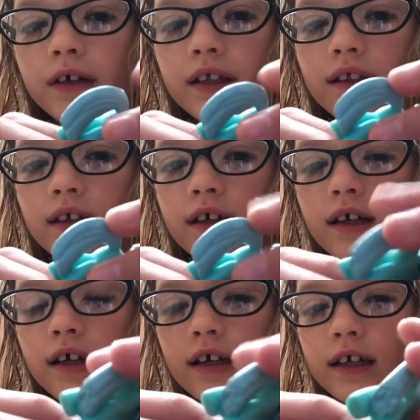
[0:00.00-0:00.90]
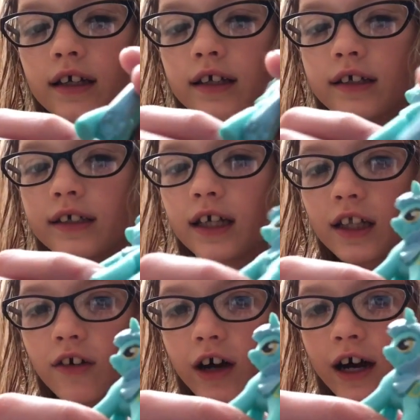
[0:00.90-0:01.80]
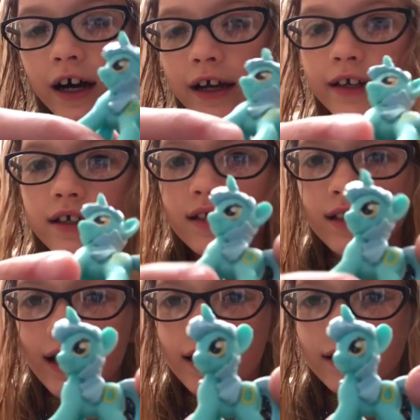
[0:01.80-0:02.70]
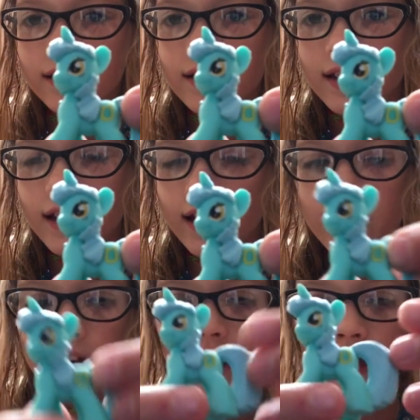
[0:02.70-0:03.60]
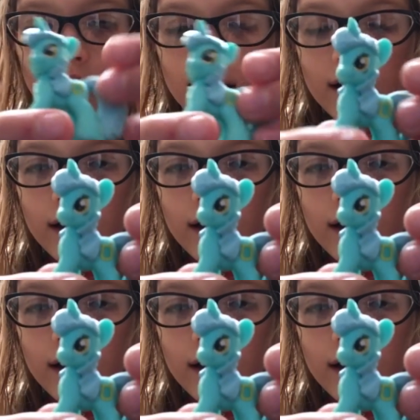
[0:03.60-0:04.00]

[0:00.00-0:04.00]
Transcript: with yellow eyes and a